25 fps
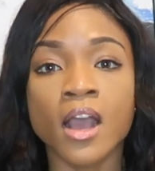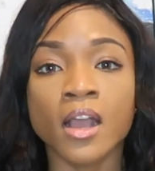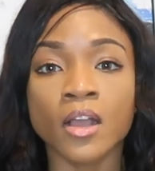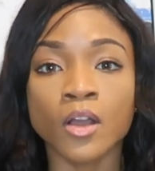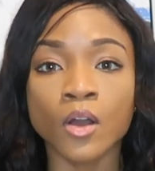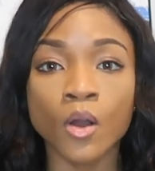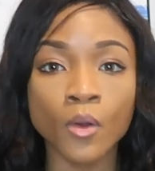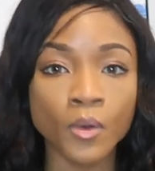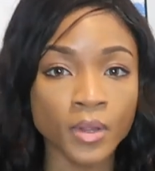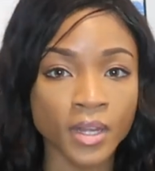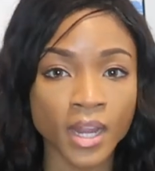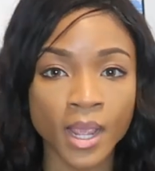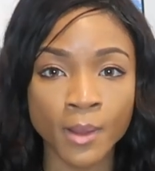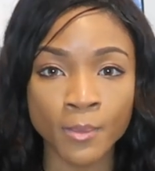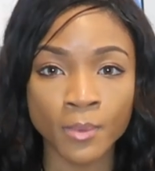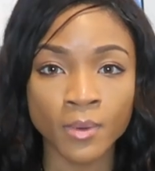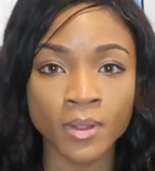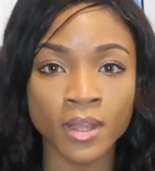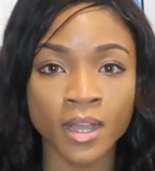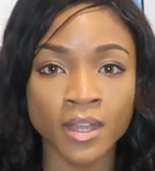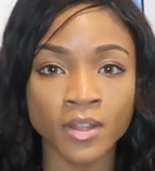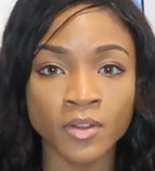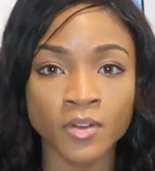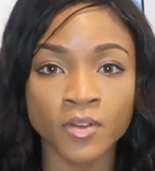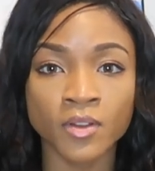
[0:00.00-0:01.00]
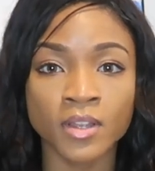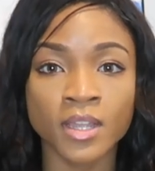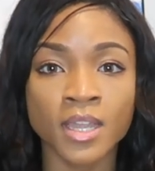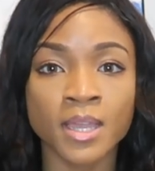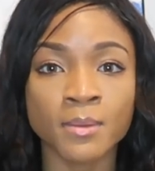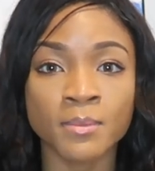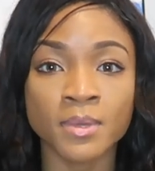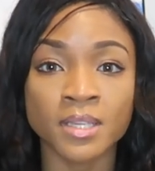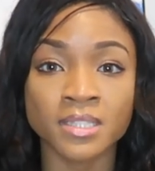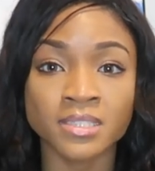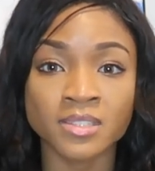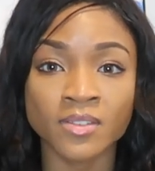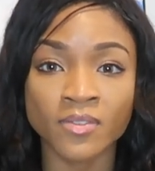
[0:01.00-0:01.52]
Coconut apricot
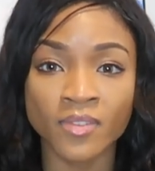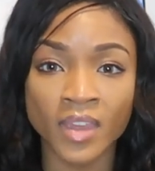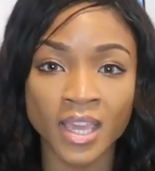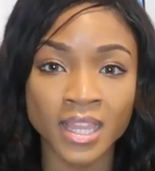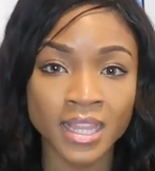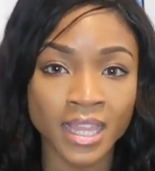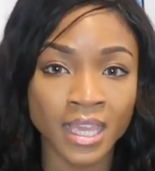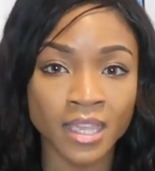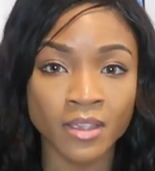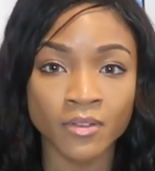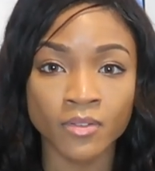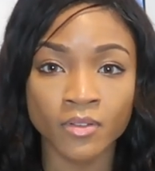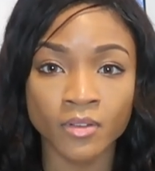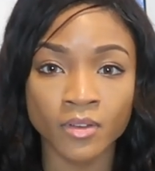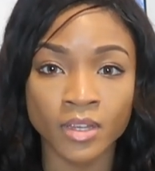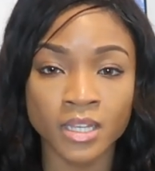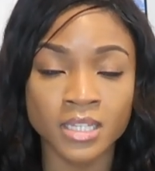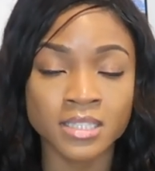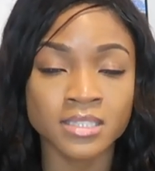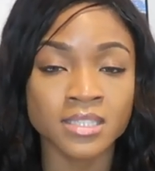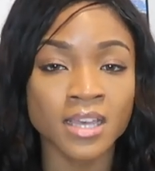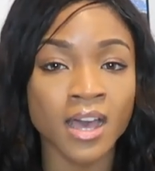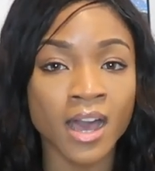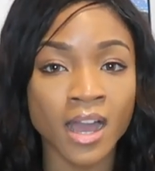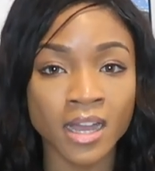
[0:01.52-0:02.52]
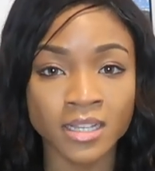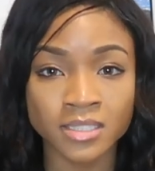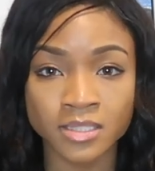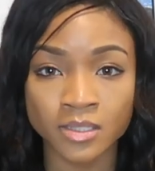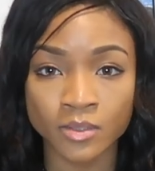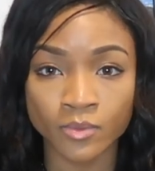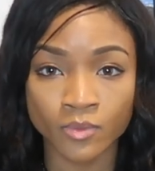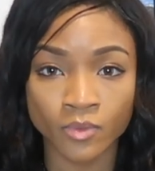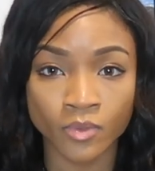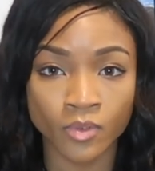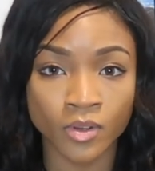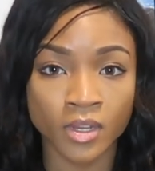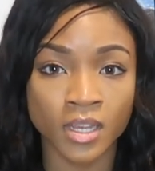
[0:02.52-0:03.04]
cream is phthalate-free,
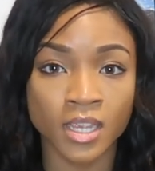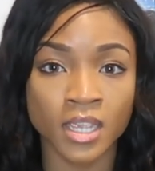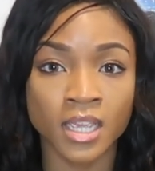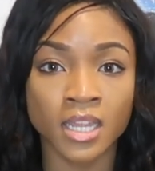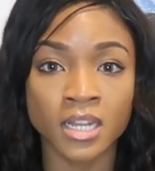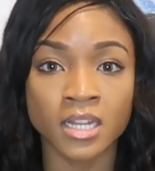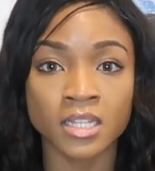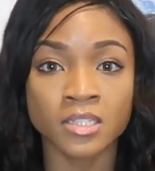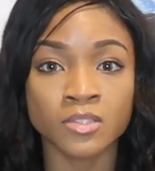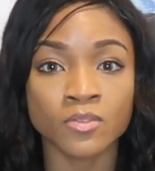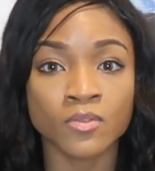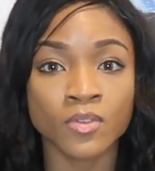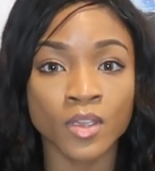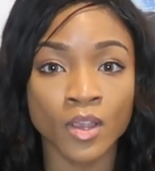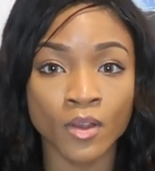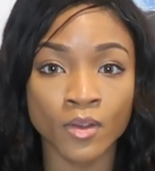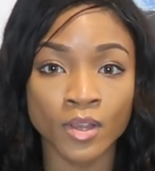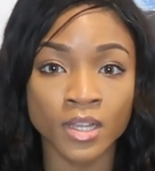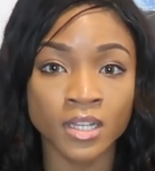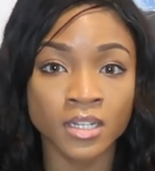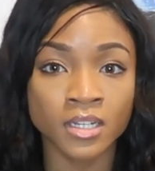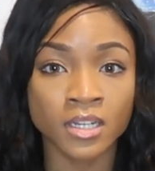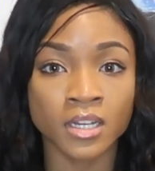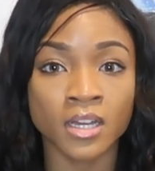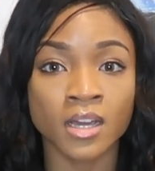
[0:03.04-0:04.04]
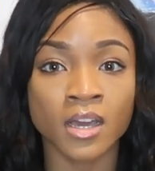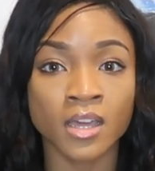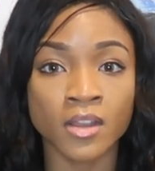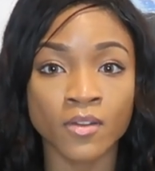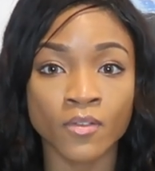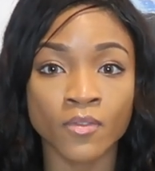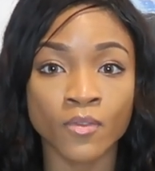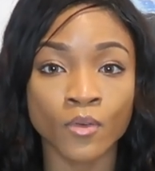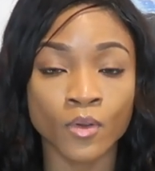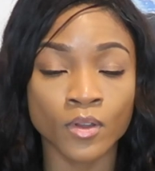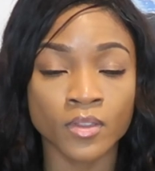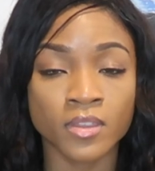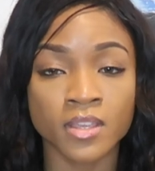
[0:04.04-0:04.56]
toxin-free. It is very
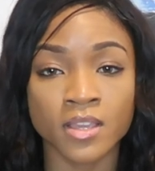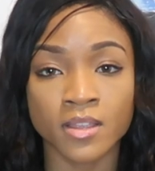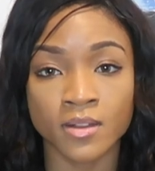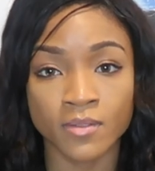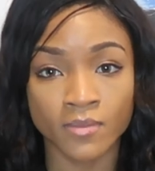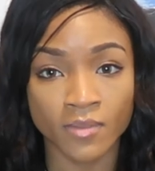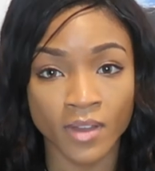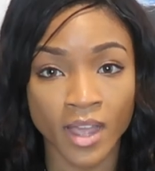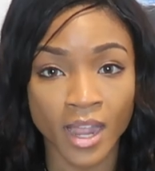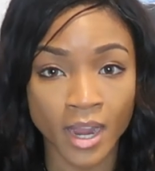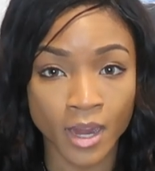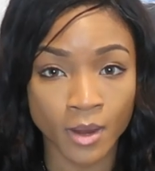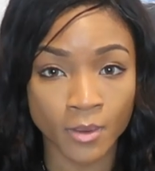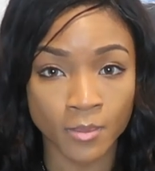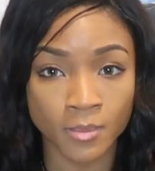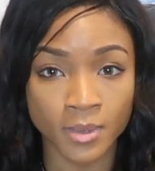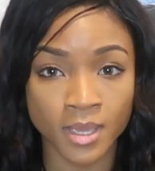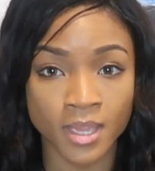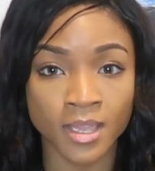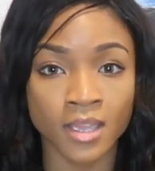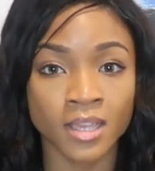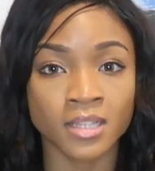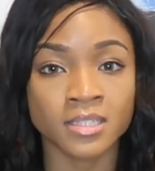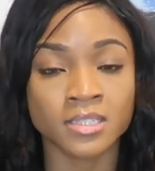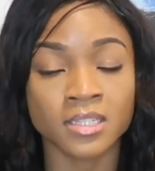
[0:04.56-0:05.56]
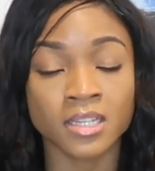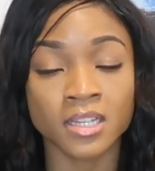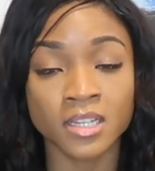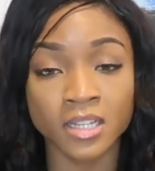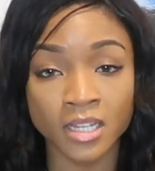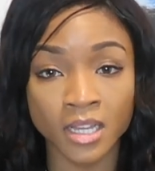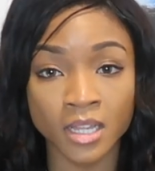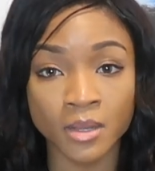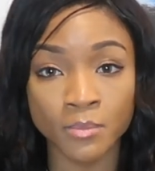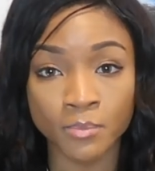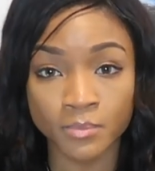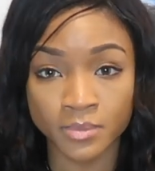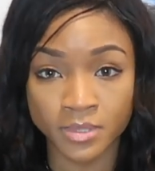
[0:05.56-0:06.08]
good for the environment. It's a
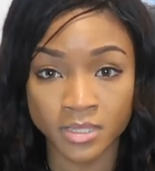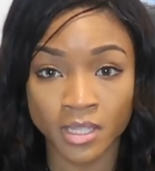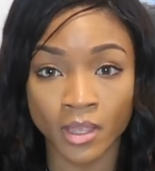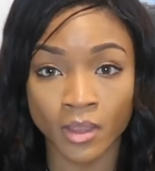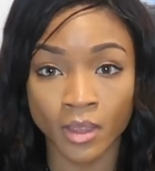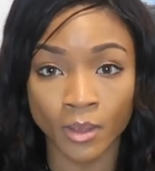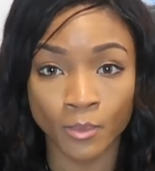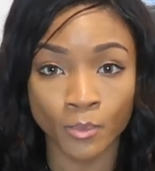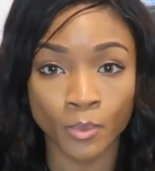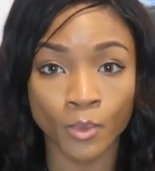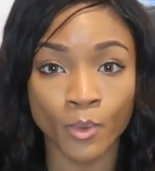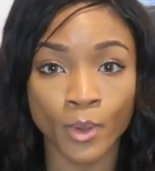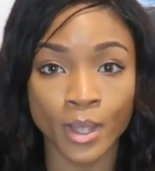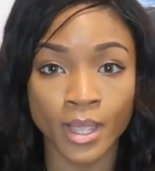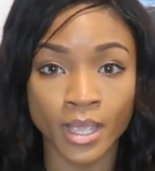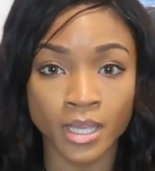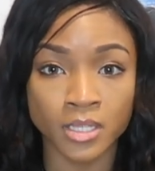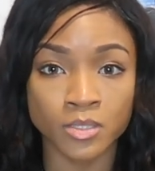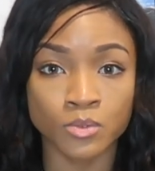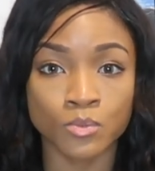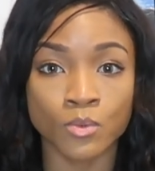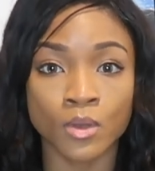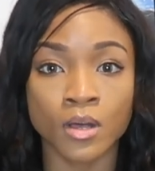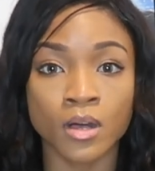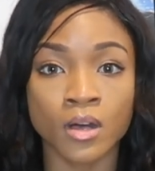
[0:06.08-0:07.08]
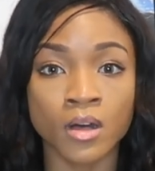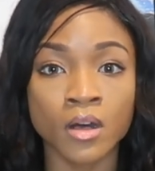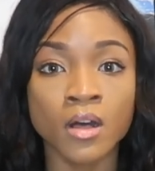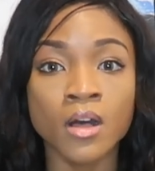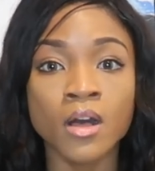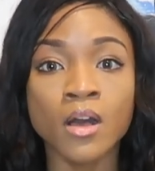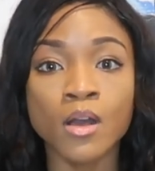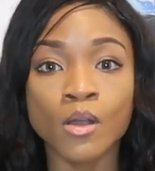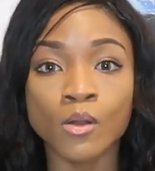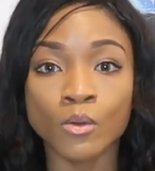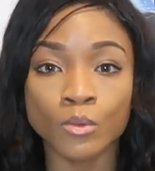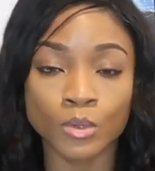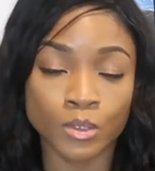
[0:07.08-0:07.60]
good selling point as well
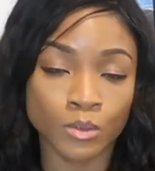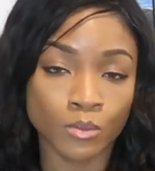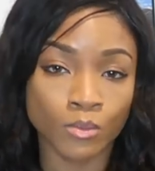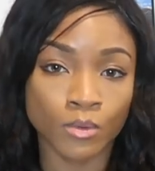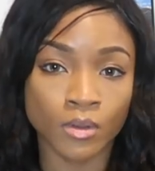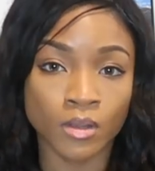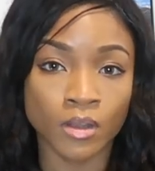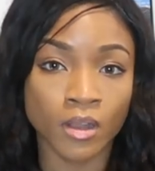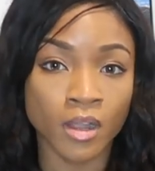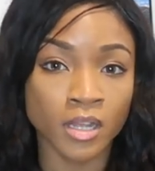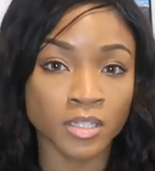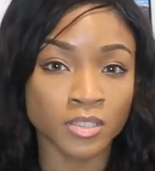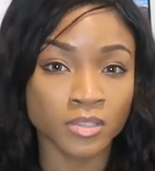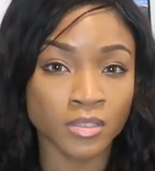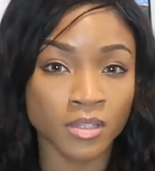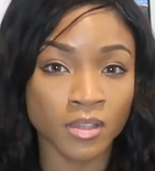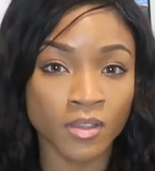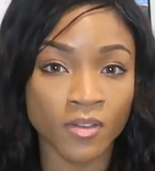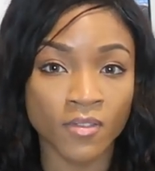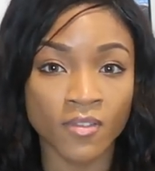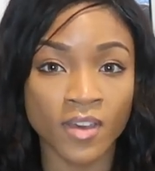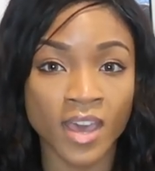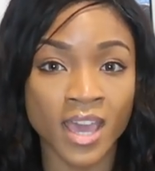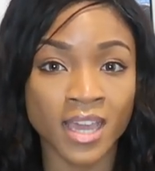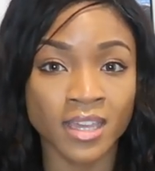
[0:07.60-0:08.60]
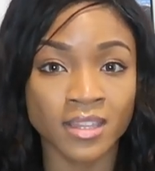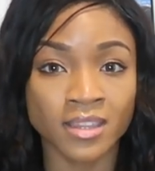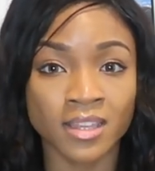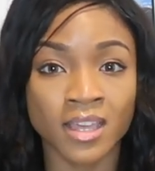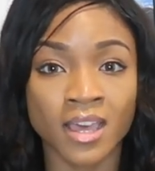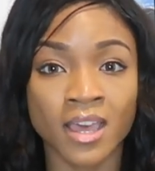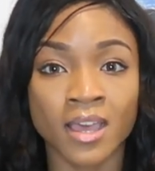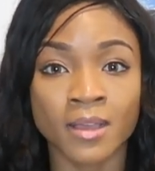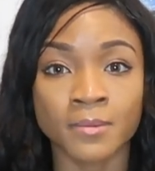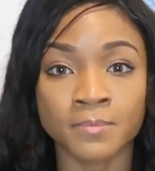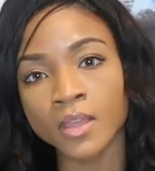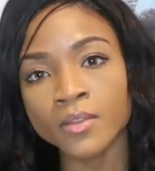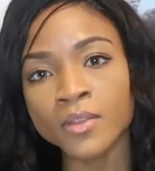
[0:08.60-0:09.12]
with regard to the fact
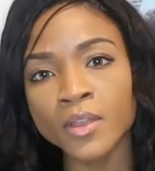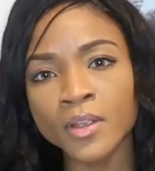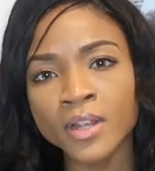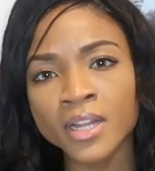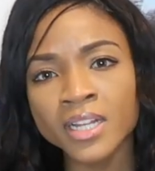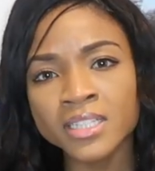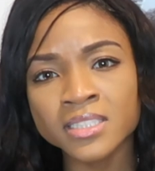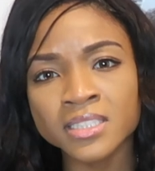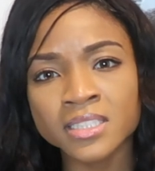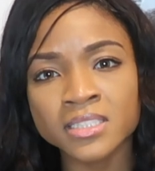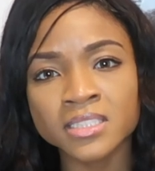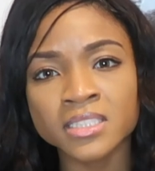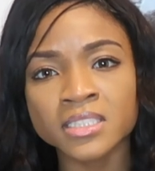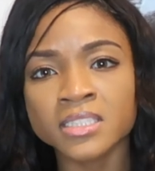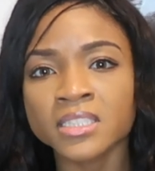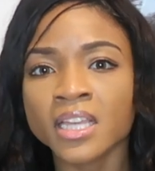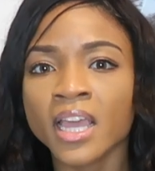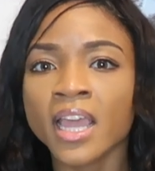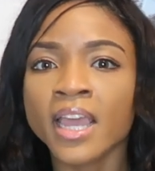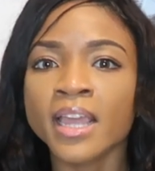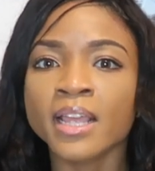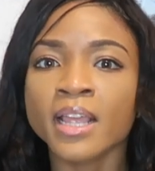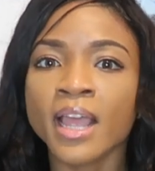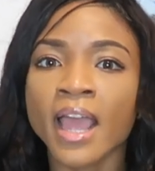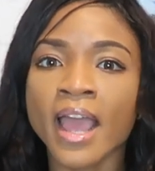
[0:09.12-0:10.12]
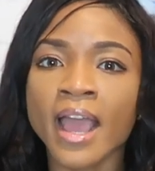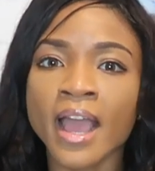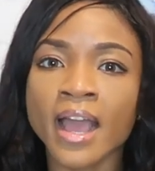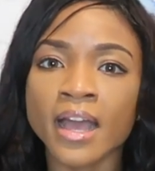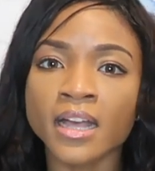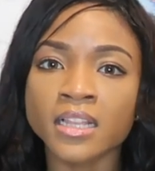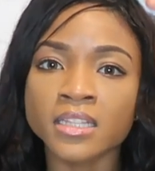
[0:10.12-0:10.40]
that there is just a